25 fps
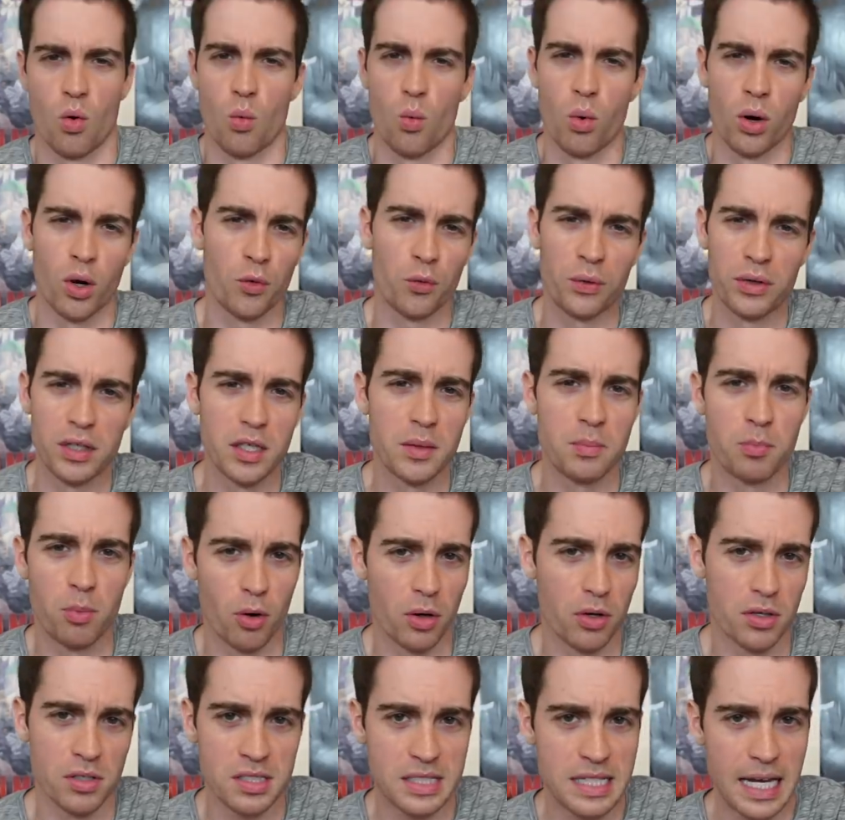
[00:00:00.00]
What it really
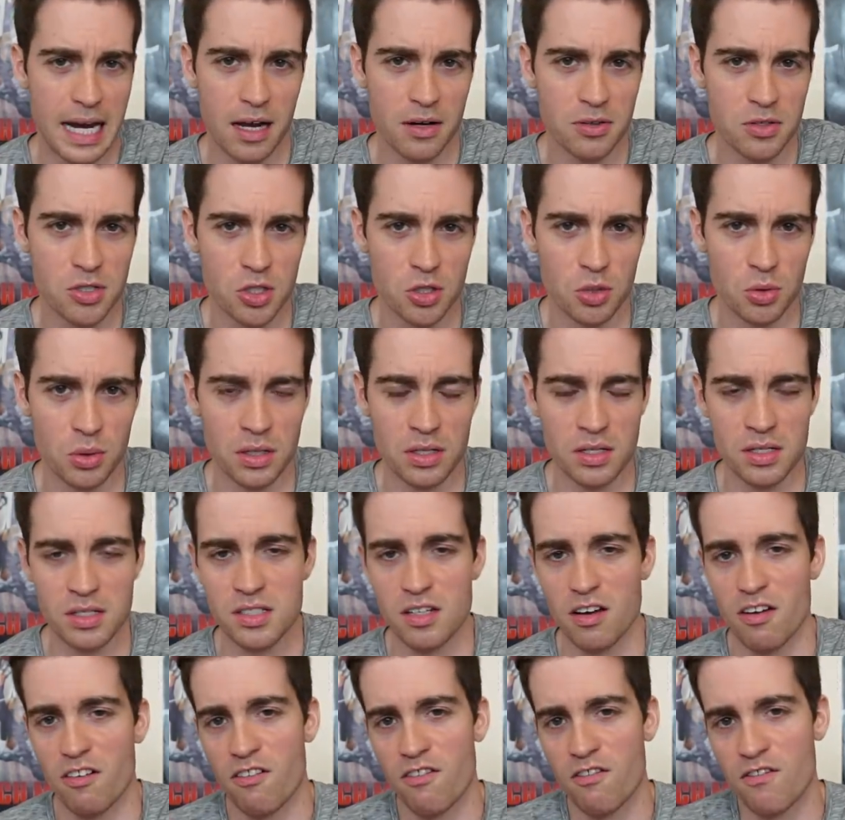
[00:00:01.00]
boils down to is
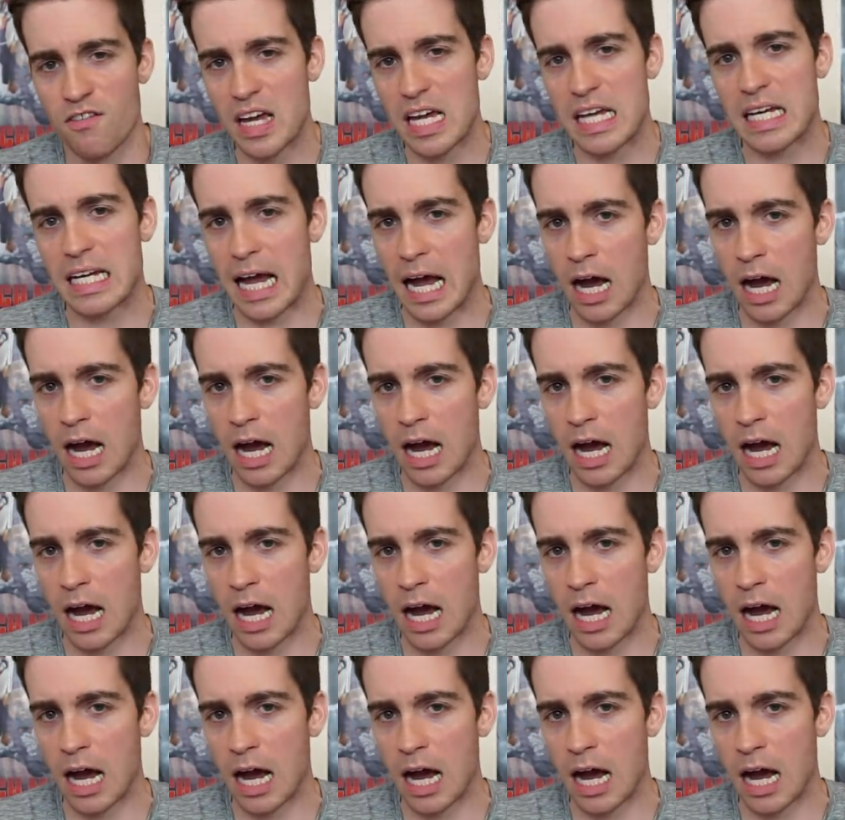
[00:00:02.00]
fake